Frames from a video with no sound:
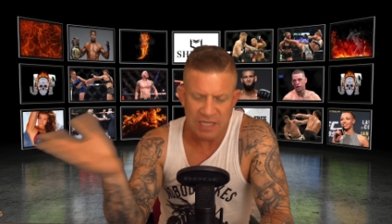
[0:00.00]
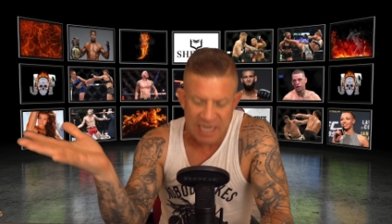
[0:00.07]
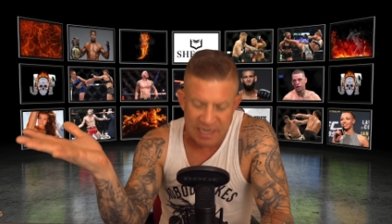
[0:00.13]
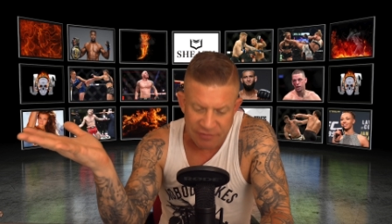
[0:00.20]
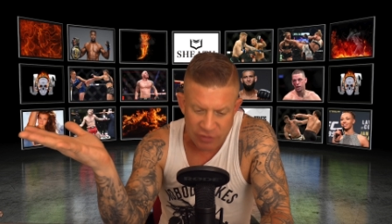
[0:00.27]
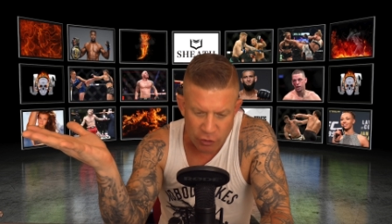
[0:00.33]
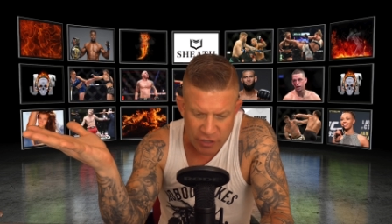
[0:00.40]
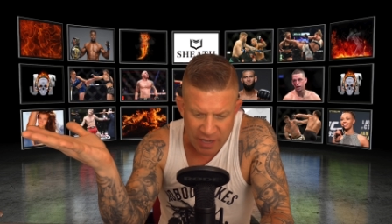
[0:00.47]

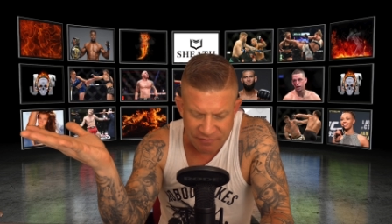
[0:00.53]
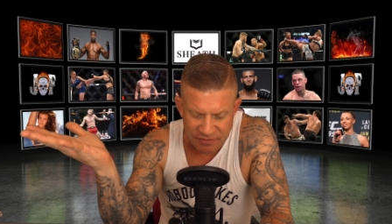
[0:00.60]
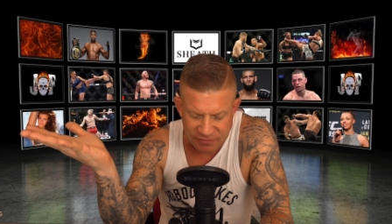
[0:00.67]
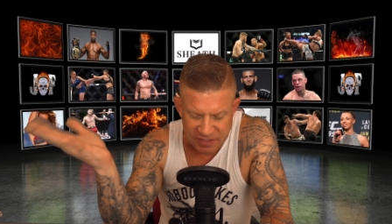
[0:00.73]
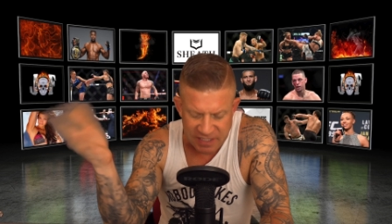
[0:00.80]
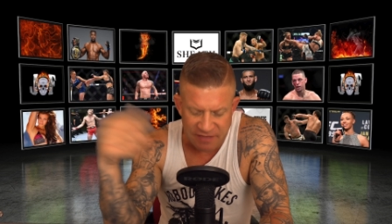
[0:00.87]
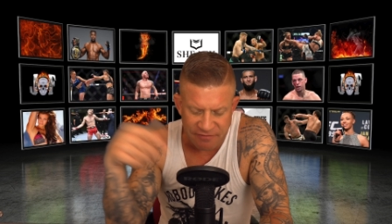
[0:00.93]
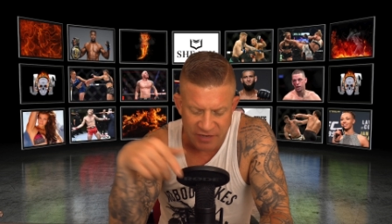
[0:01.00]
even though you haven't even
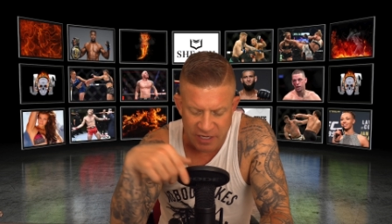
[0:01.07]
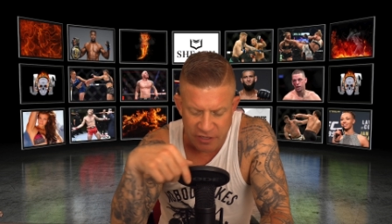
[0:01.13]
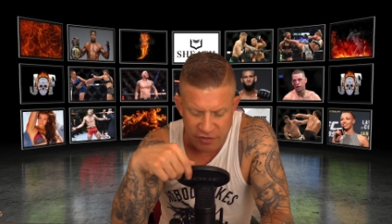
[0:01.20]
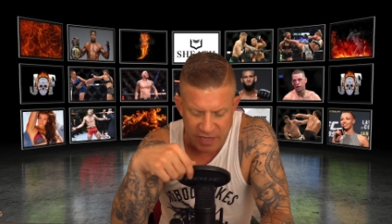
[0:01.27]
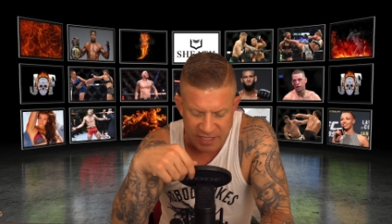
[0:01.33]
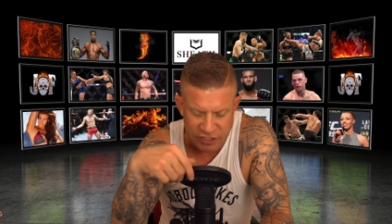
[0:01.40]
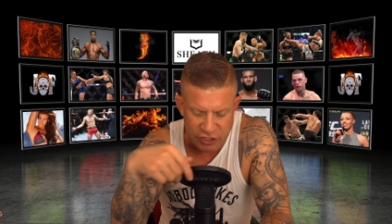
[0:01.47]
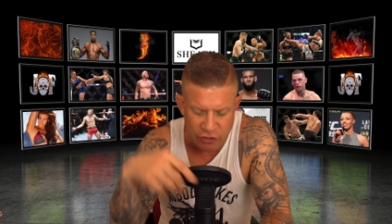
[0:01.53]
seen the video
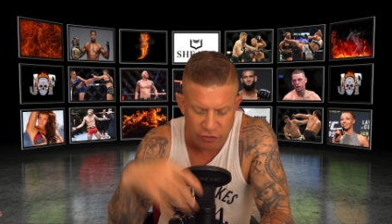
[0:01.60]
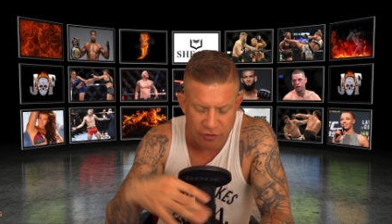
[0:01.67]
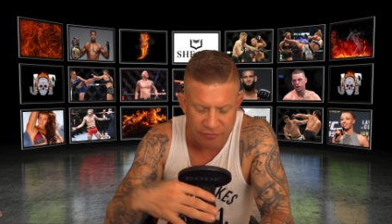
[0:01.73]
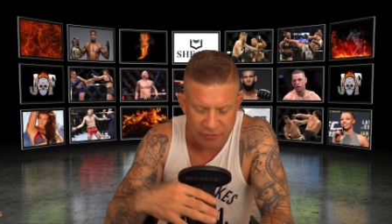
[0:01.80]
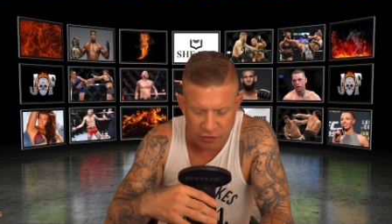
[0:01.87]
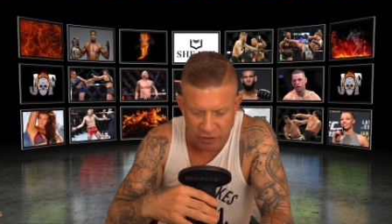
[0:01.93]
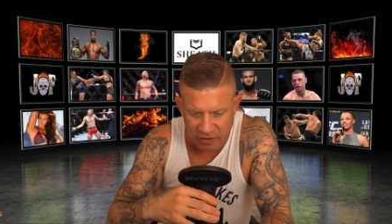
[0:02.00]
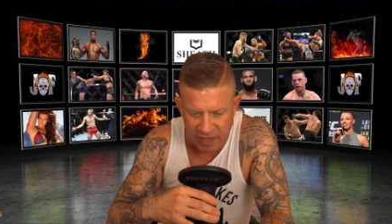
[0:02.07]
yet, so you don't know
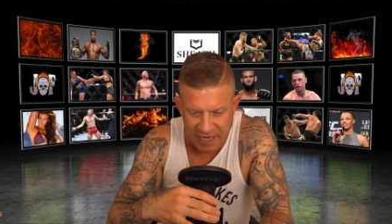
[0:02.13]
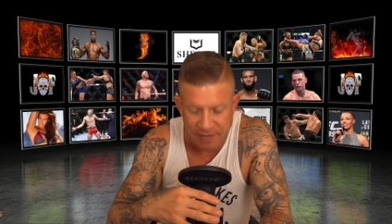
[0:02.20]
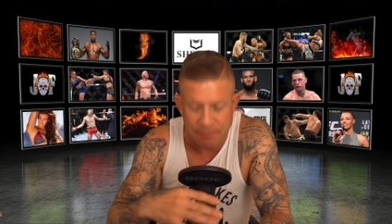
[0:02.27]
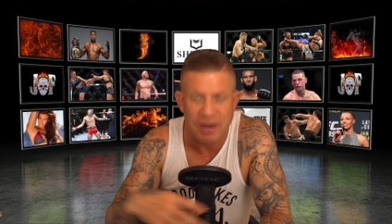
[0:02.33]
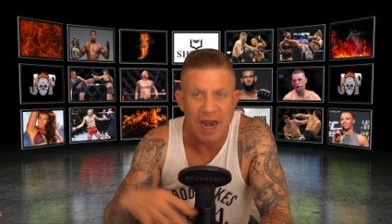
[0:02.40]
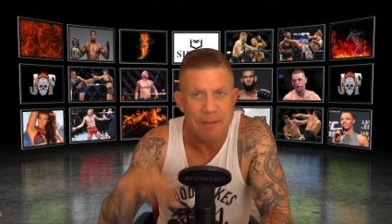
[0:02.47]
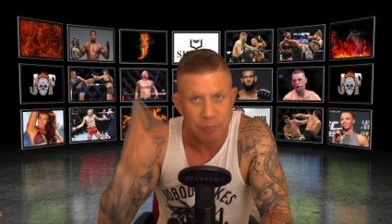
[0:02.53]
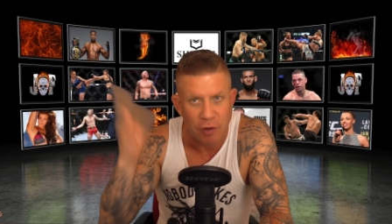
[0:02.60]
if you're going to like it.
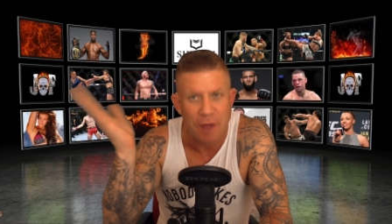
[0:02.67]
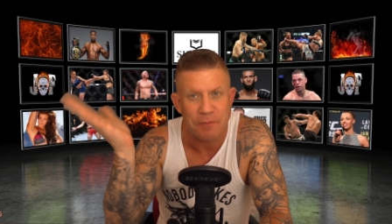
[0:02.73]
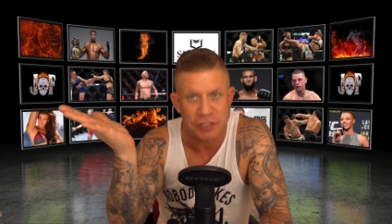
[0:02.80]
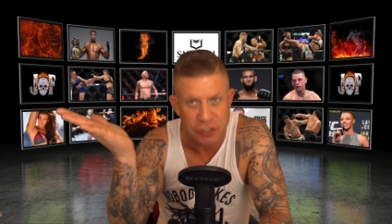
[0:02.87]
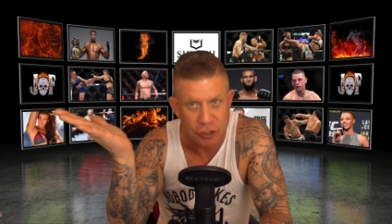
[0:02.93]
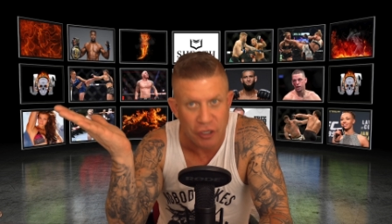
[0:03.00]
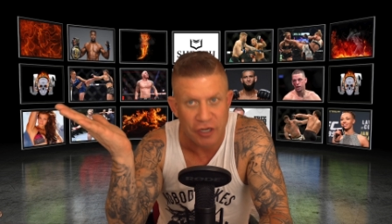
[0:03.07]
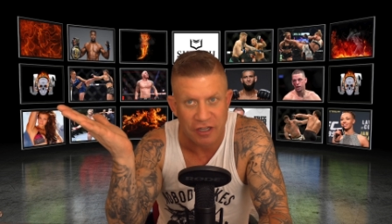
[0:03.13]
But I
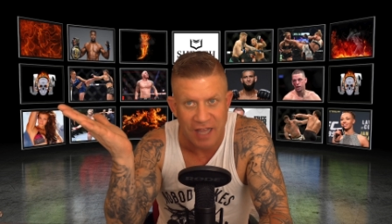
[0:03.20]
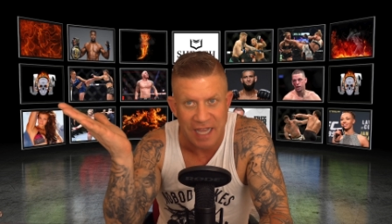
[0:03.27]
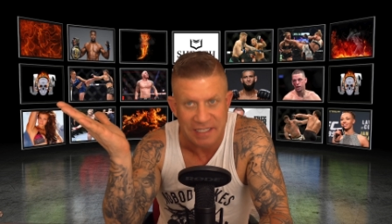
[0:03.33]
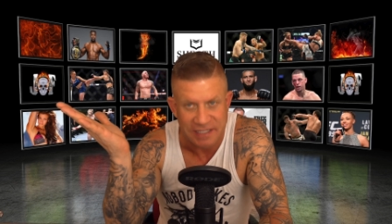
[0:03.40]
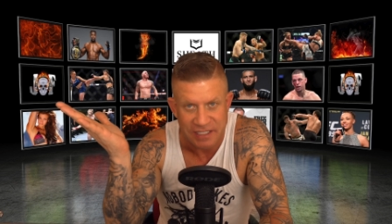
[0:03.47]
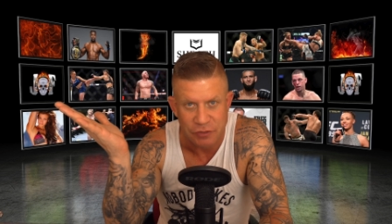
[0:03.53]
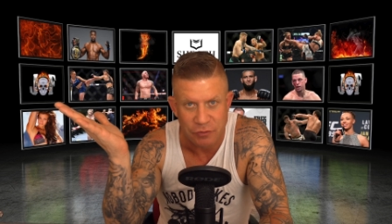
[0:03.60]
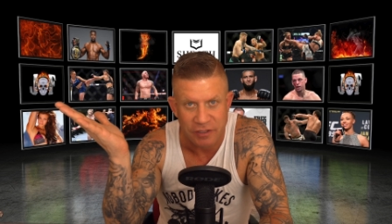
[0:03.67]
promise you're going to
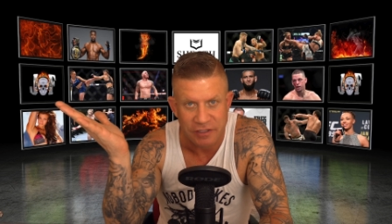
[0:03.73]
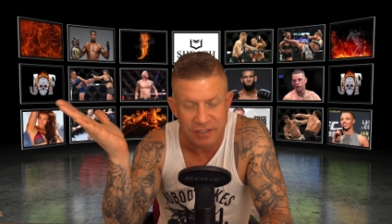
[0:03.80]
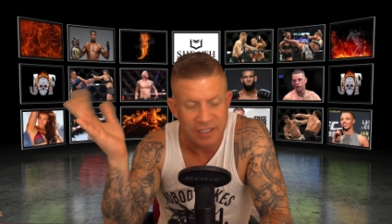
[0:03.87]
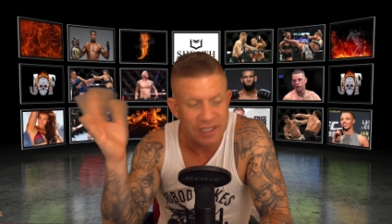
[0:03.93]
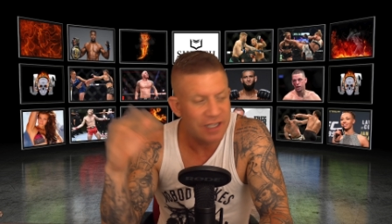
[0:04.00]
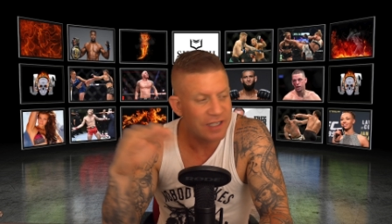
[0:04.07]
like this one.